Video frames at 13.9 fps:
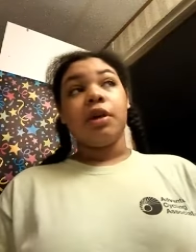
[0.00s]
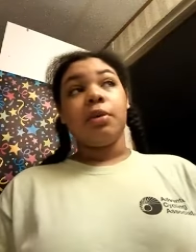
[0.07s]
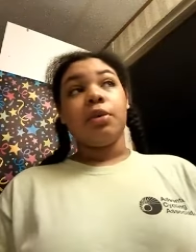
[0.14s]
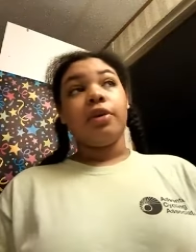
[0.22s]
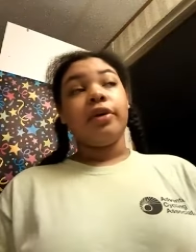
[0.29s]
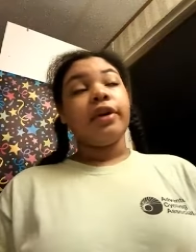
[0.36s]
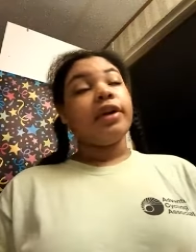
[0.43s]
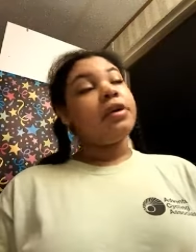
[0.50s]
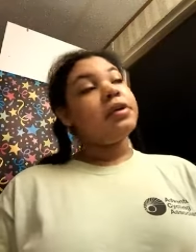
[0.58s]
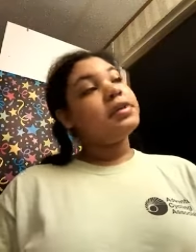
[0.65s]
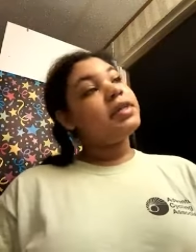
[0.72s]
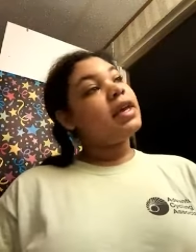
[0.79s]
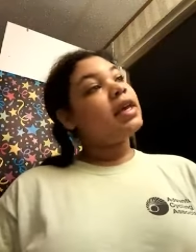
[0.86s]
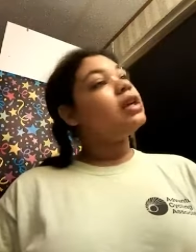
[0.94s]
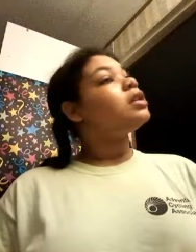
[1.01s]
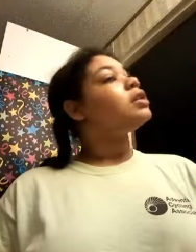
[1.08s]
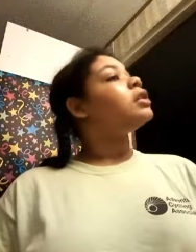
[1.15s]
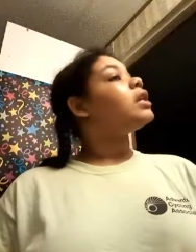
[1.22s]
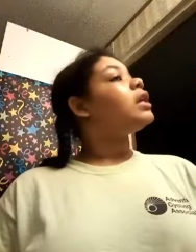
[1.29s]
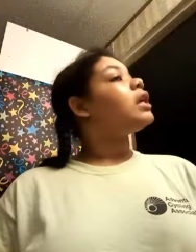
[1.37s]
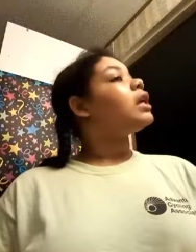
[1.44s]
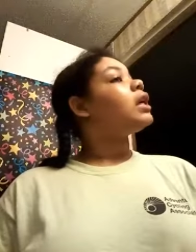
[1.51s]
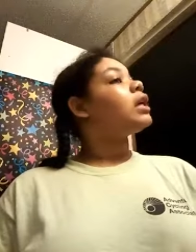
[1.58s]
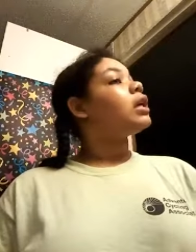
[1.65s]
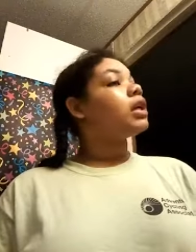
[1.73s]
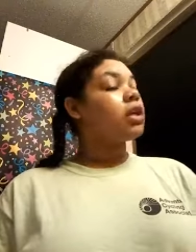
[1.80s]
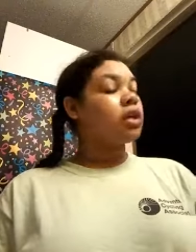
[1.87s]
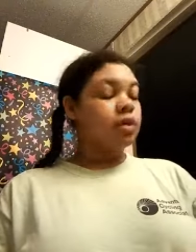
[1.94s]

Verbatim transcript: am going outside today,